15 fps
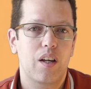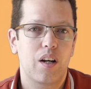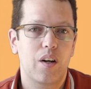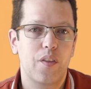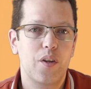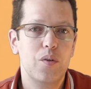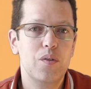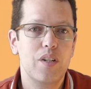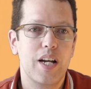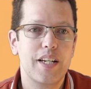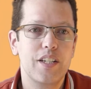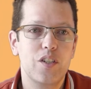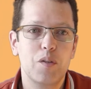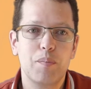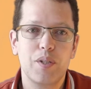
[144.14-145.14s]
Although
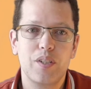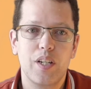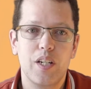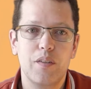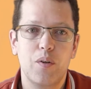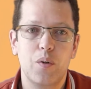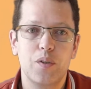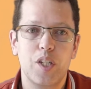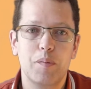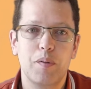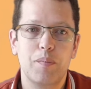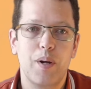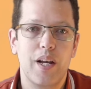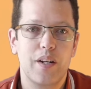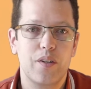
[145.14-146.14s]
92% of hotel
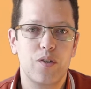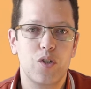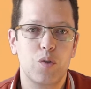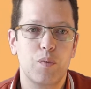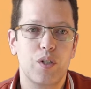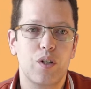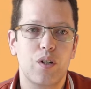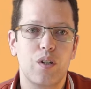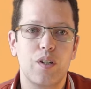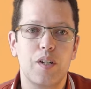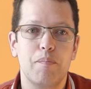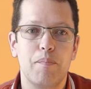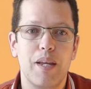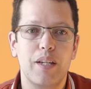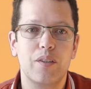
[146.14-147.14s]
proprietors who returned
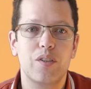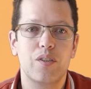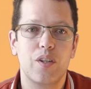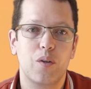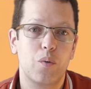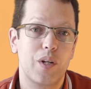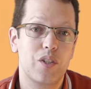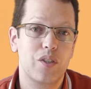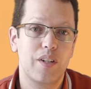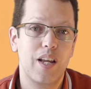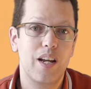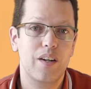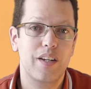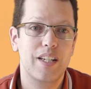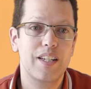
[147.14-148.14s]
a mailed
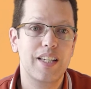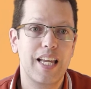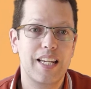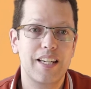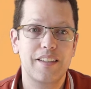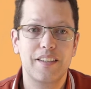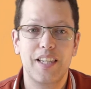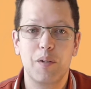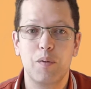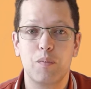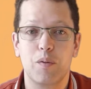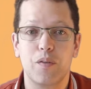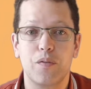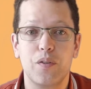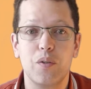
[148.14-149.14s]
questionnaire indicated that they would
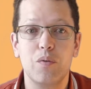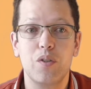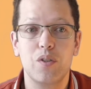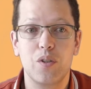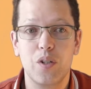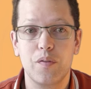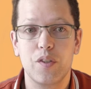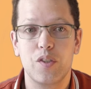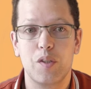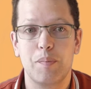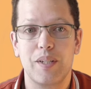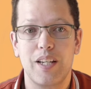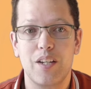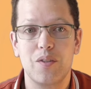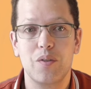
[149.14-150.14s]
refuse service to
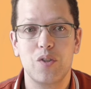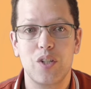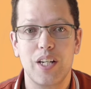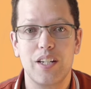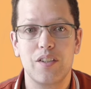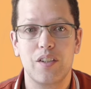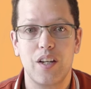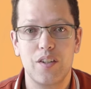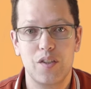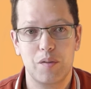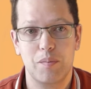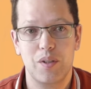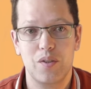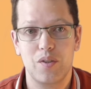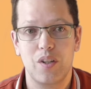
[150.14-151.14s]
potential Chinese
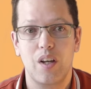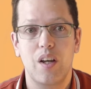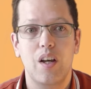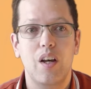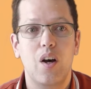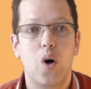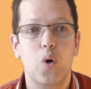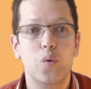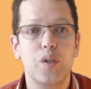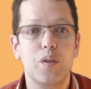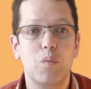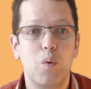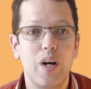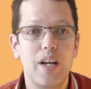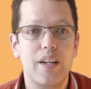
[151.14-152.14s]
customers, only
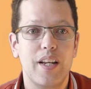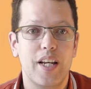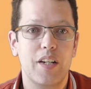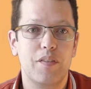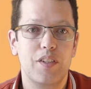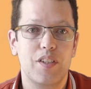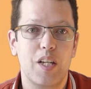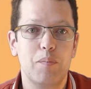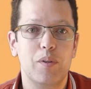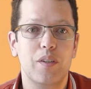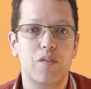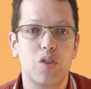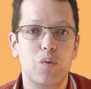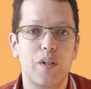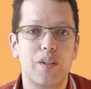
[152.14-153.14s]
one out of a sample
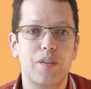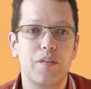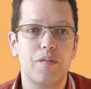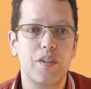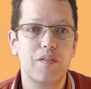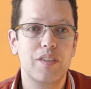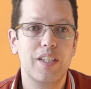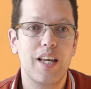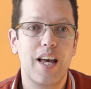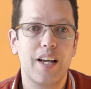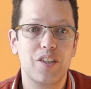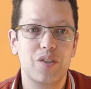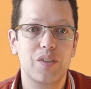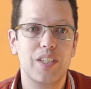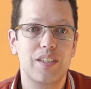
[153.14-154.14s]
of 250
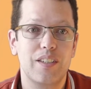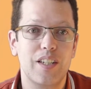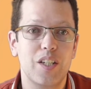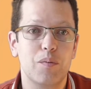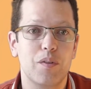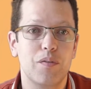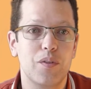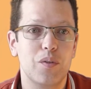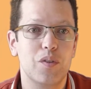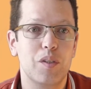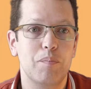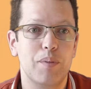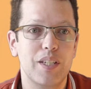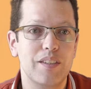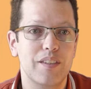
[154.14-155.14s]
actually did refuse the
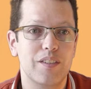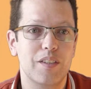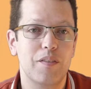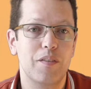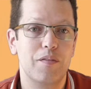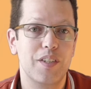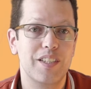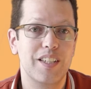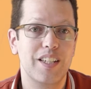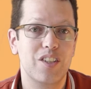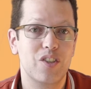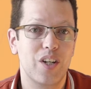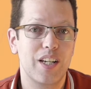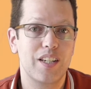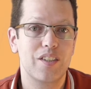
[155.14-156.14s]
business of a visiting
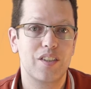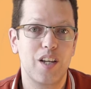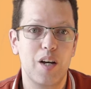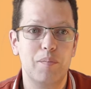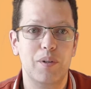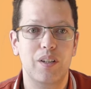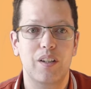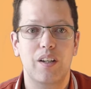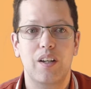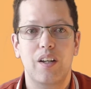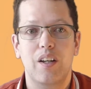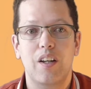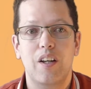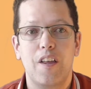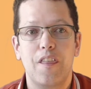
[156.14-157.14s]
Chinese couple.
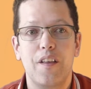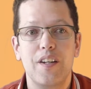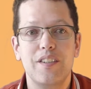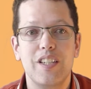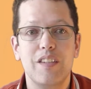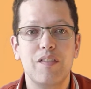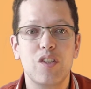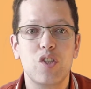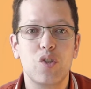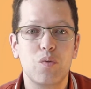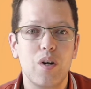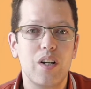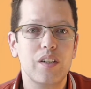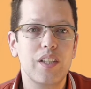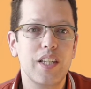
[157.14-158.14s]
Thus, even
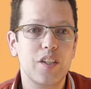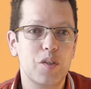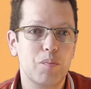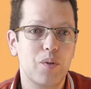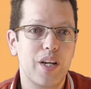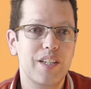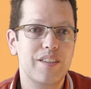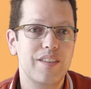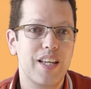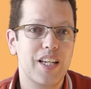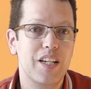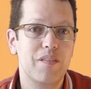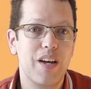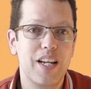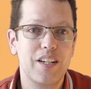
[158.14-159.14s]
strongly expressed
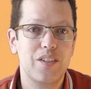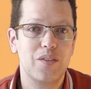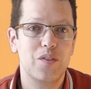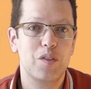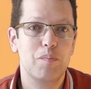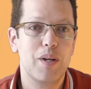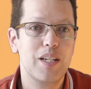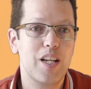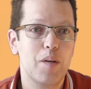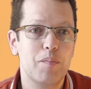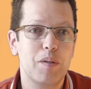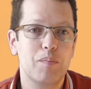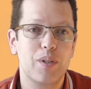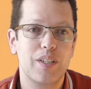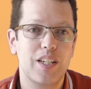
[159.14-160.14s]
negative attitudes may not
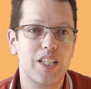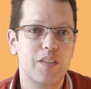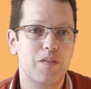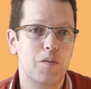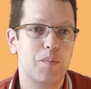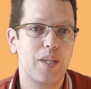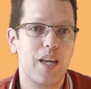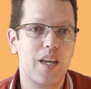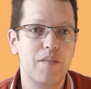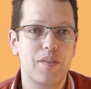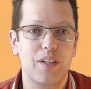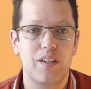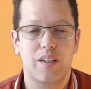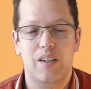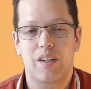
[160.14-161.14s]
be predictive of
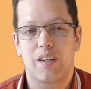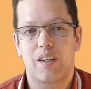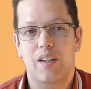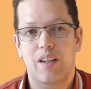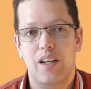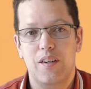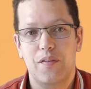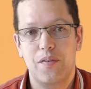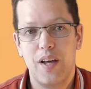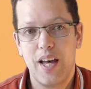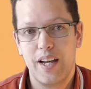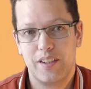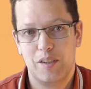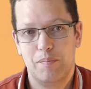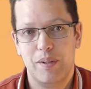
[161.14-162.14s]
behavior. In
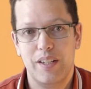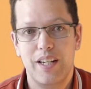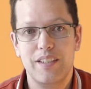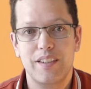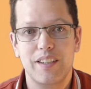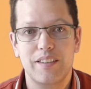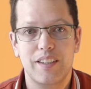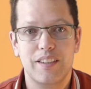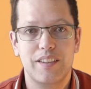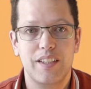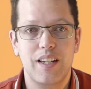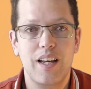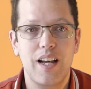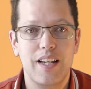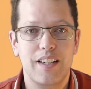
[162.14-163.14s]
fact, by
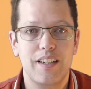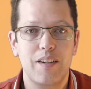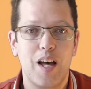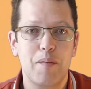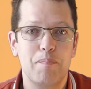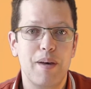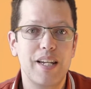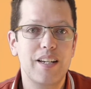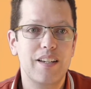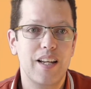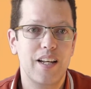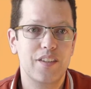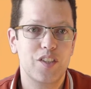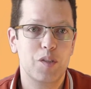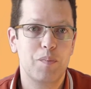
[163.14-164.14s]
1969, a
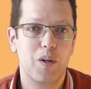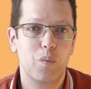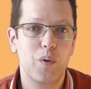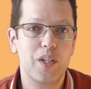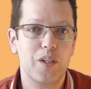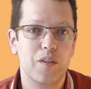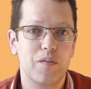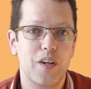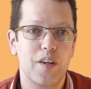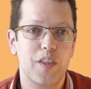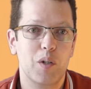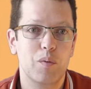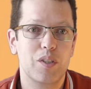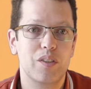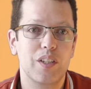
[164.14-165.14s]
meta-analysis by Wicker found
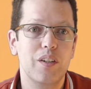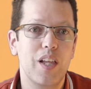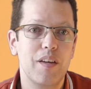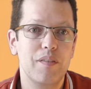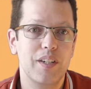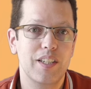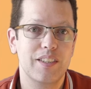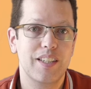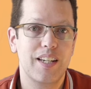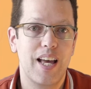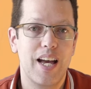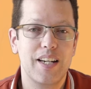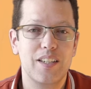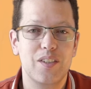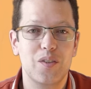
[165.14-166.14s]
there was little evidence that
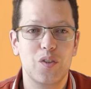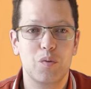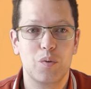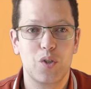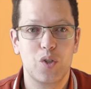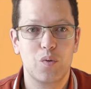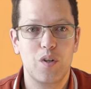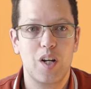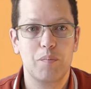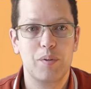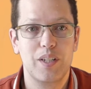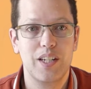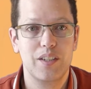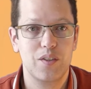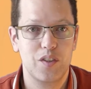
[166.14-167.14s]
attitudes were strong
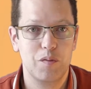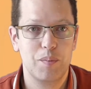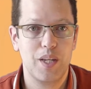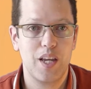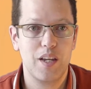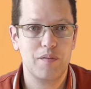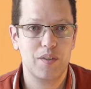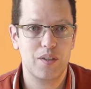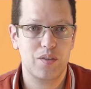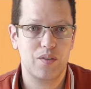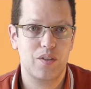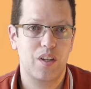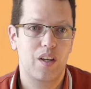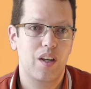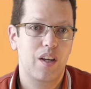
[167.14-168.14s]
predictors of
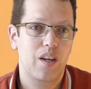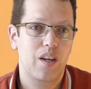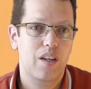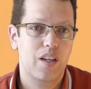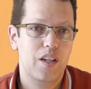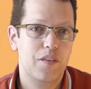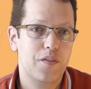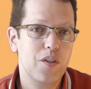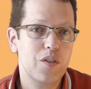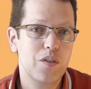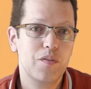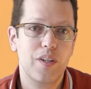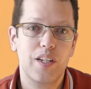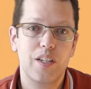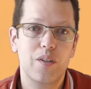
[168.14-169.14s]
behaviors. In future
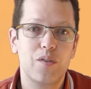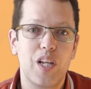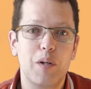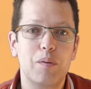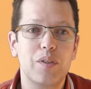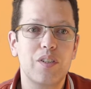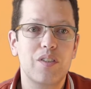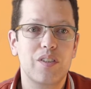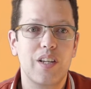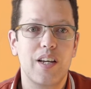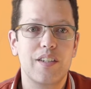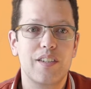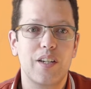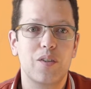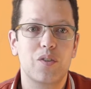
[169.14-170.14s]
videos, I will
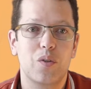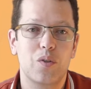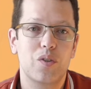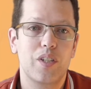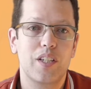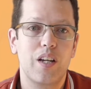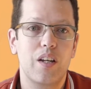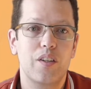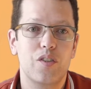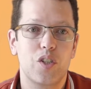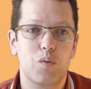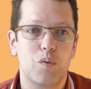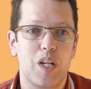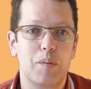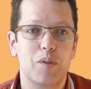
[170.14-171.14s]
discuss how social
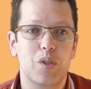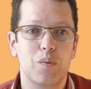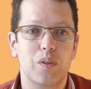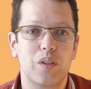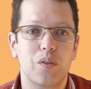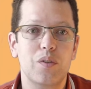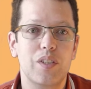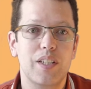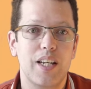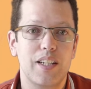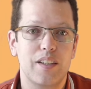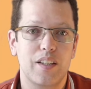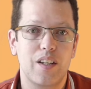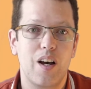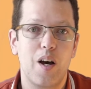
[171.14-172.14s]
psychologists were able to
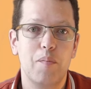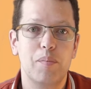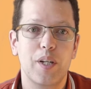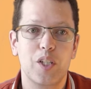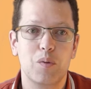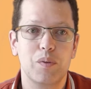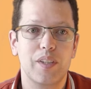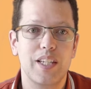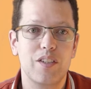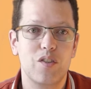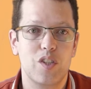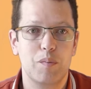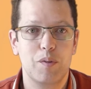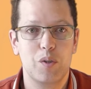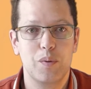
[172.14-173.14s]
elucidate the complex
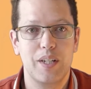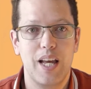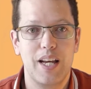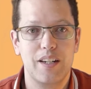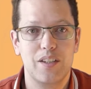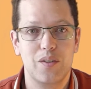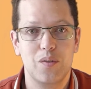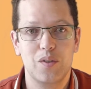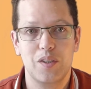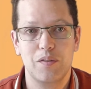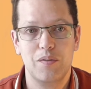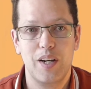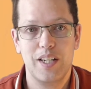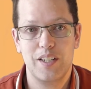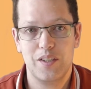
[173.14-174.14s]
relationship between attitudes
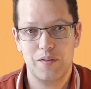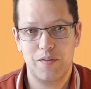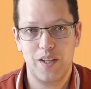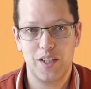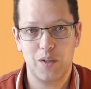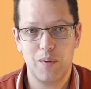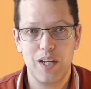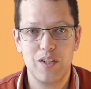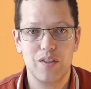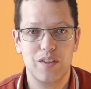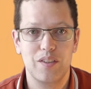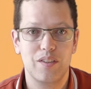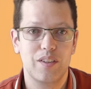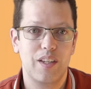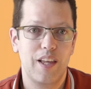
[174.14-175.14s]
defined as
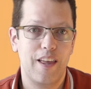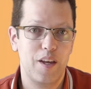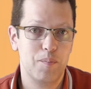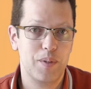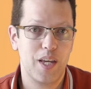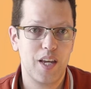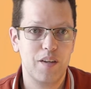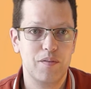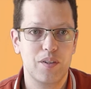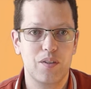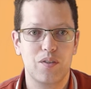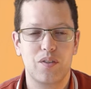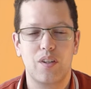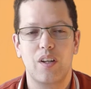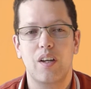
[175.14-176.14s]
evaluations and
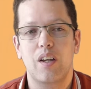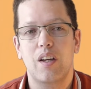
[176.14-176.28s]
behaviors.